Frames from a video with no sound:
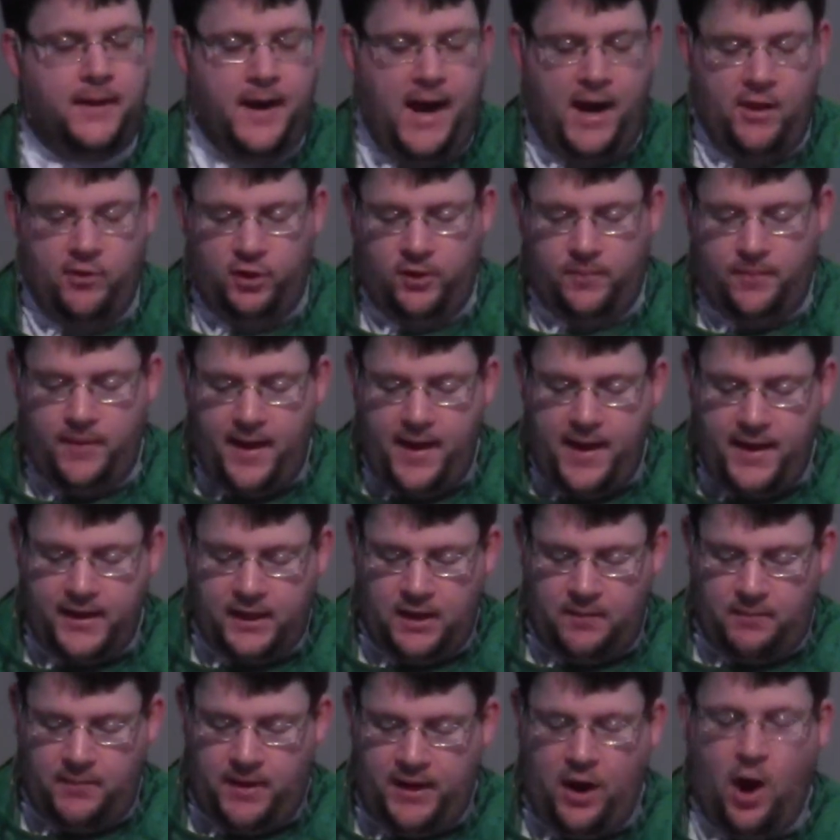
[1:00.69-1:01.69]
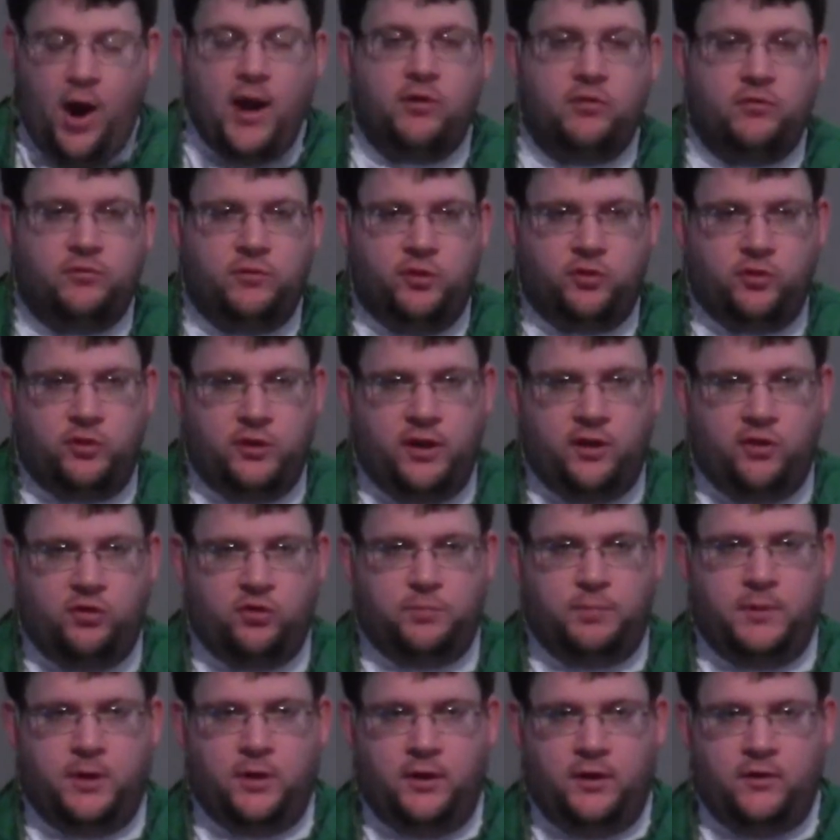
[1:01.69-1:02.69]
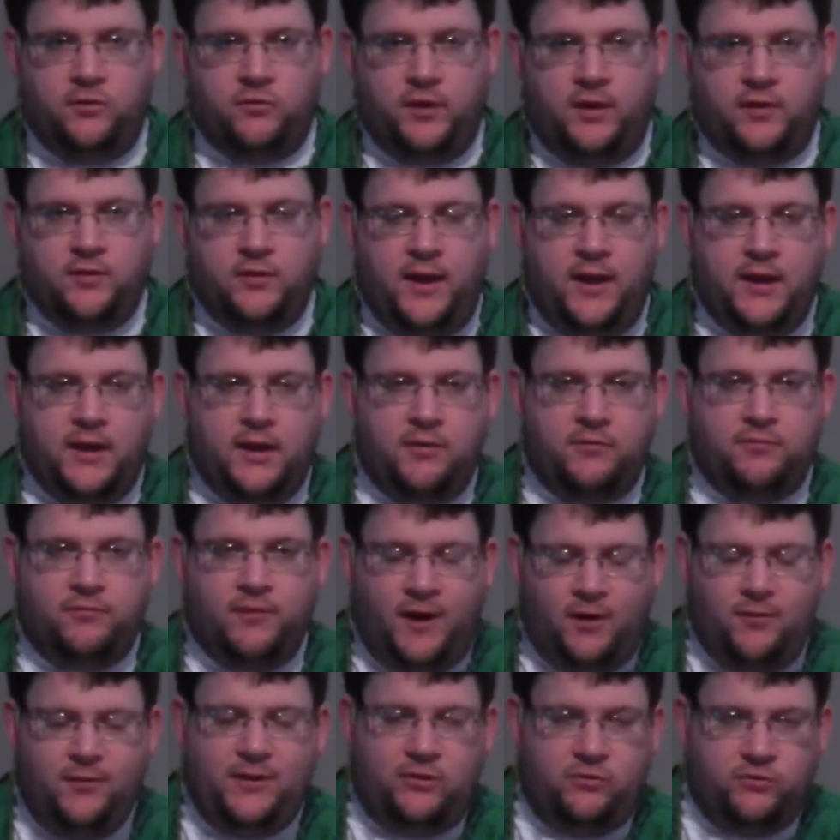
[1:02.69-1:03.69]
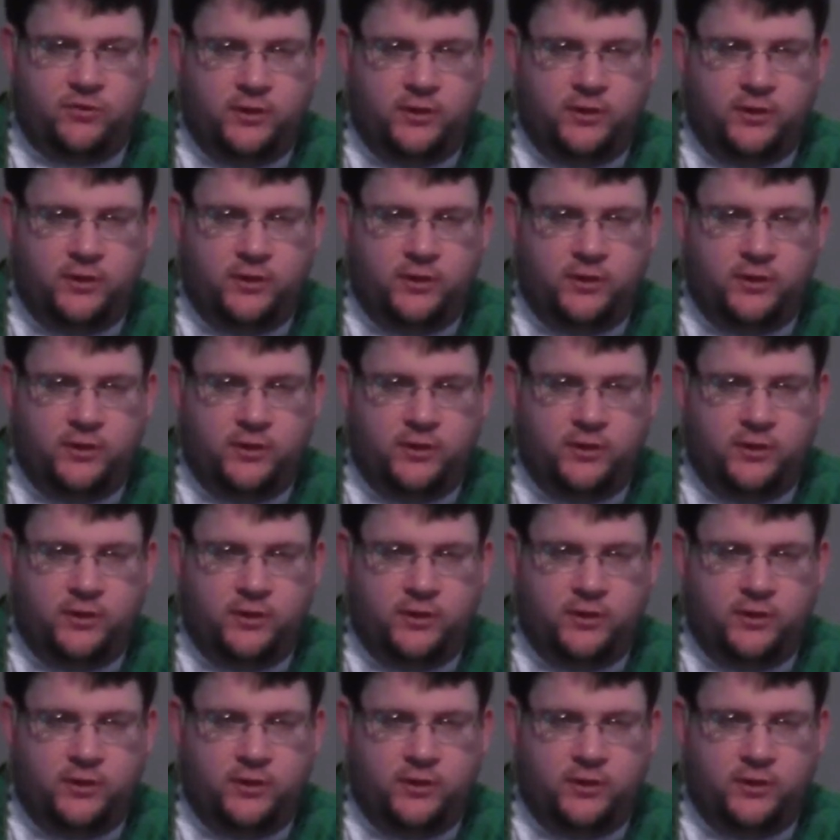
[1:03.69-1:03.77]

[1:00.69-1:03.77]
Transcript: I look back at my ice fishing experience. I take it fairly